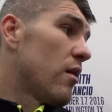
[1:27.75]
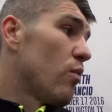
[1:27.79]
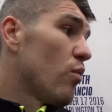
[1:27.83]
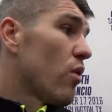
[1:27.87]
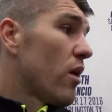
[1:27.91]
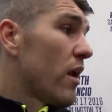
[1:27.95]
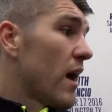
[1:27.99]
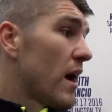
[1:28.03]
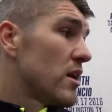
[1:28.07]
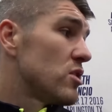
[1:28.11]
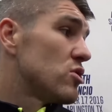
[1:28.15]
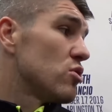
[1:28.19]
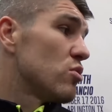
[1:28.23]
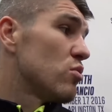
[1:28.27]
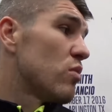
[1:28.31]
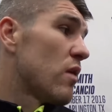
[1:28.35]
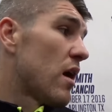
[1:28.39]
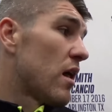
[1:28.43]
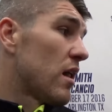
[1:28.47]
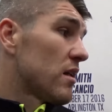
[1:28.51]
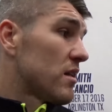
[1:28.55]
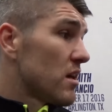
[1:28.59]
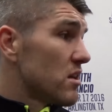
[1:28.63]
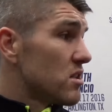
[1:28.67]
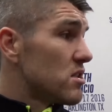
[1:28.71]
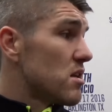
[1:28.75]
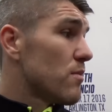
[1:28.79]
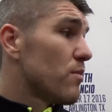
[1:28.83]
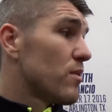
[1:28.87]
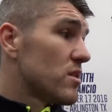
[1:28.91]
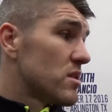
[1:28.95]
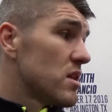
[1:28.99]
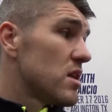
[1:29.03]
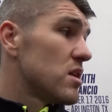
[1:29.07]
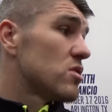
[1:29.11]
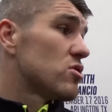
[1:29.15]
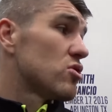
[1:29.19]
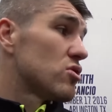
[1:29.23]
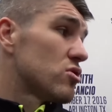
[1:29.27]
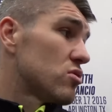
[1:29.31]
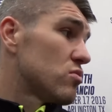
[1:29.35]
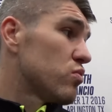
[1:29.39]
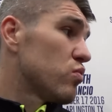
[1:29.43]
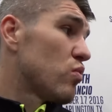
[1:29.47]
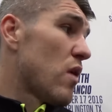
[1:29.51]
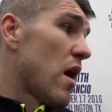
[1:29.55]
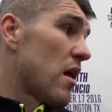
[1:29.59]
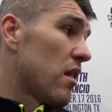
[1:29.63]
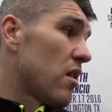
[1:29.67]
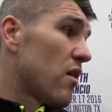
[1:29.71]
What I do well, I think Triple G does
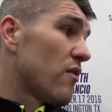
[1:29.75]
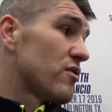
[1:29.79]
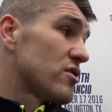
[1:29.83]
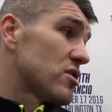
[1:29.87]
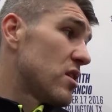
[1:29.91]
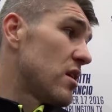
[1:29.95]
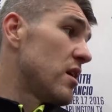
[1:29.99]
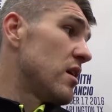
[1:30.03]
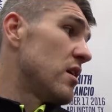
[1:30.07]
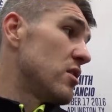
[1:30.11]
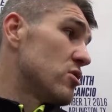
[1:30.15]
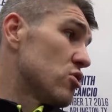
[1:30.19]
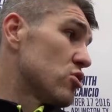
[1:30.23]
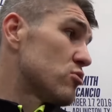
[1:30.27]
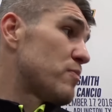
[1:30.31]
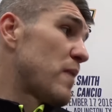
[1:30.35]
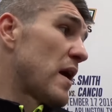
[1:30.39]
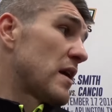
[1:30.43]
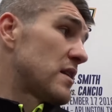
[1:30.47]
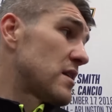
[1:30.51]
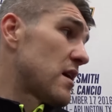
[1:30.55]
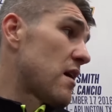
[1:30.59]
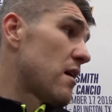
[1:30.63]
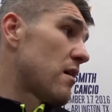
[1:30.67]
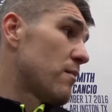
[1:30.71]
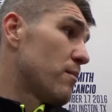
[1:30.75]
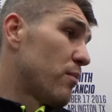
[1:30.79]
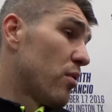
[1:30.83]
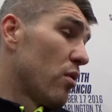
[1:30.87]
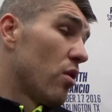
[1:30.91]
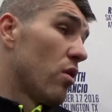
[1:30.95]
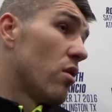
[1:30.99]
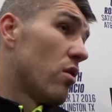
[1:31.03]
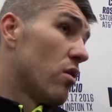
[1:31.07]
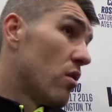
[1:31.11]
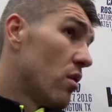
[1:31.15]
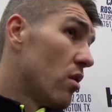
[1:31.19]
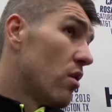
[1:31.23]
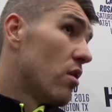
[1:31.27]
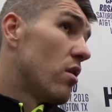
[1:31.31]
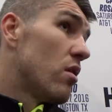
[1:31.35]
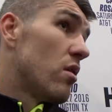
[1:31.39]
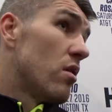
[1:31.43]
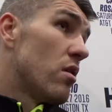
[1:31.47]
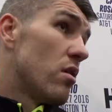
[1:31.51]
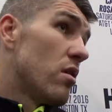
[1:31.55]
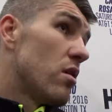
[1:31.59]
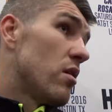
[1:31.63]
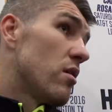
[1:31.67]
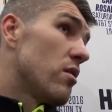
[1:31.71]
well. Obviously, he does better. But
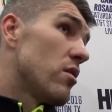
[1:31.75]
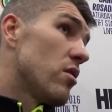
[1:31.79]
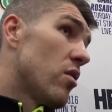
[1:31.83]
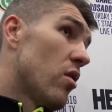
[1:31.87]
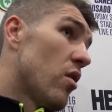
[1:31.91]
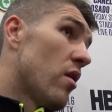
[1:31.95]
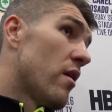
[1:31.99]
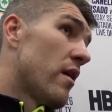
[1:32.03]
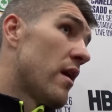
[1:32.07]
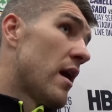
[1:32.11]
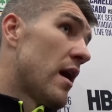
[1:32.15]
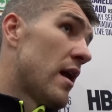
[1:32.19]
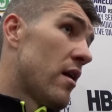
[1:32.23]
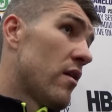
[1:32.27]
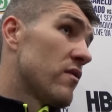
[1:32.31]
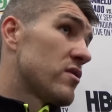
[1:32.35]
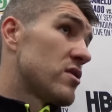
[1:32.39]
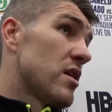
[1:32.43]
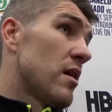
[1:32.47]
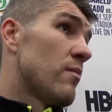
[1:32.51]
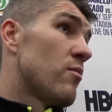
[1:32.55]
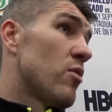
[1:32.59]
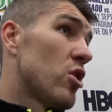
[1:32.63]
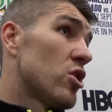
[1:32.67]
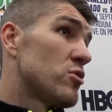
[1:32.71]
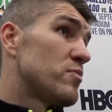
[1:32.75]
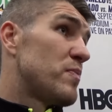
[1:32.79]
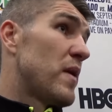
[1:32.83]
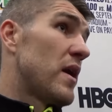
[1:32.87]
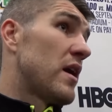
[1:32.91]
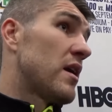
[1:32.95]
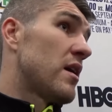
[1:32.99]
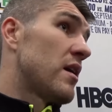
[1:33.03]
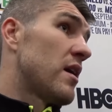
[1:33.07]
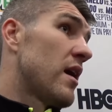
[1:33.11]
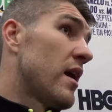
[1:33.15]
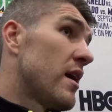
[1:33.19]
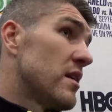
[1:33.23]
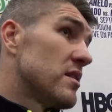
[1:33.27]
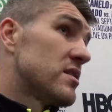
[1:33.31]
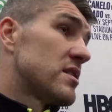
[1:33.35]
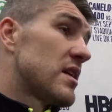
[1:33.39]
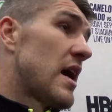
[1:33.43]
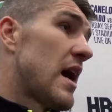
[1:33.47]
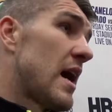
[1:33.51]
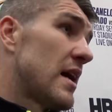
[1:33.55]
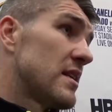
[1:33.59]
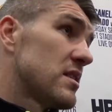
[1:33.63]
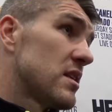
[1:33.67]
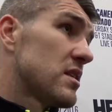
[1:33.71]
you know, and obviously I'm not as big in
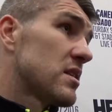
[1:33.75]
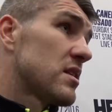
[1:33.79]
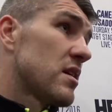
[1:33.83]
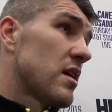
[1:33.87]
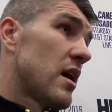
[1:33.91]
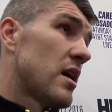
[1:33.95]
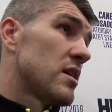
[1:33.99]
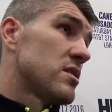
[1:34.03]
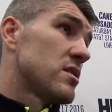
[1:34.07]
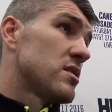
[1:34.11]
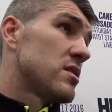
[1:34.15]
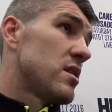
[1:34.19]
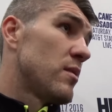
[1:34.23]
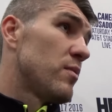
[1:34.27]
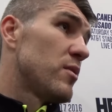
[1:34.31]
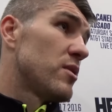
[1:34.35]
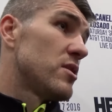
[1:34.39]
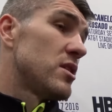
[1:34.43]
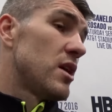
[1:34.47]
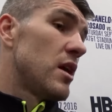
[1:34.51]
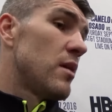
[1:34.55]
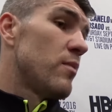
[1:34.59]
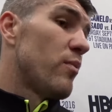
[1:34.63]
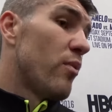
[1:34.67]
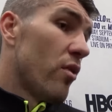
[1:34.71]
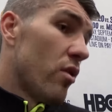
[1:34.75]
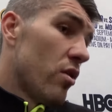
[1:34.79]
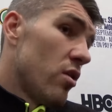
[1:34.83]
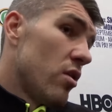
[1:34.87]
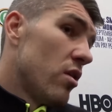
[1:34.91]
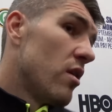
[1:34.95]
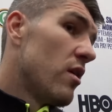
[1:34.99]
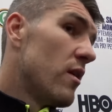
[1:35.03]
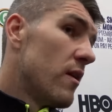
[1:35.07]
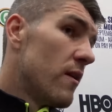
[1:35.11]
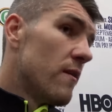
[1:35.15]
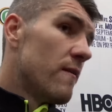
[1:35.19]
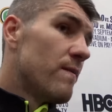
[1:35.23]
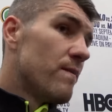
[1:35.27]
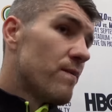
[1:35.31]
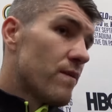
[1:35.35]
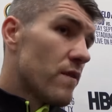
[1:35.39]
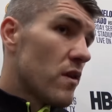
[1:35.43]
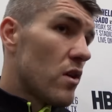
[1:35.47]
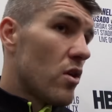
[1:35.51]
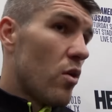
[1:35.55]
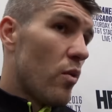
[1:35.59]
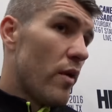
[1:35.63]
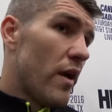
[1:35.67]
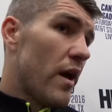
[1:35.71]
size as Triple G, but
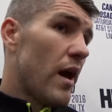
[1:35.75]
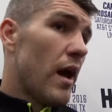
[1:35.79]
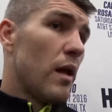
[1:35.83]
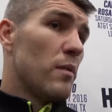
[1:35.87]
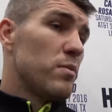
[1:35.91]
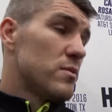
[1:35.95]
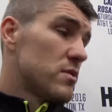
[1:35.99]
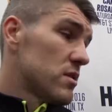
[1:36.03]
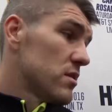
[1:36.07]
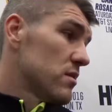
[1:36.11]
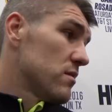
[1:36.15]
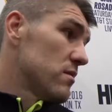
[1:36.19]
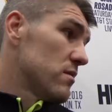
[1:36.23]
you know, it helped.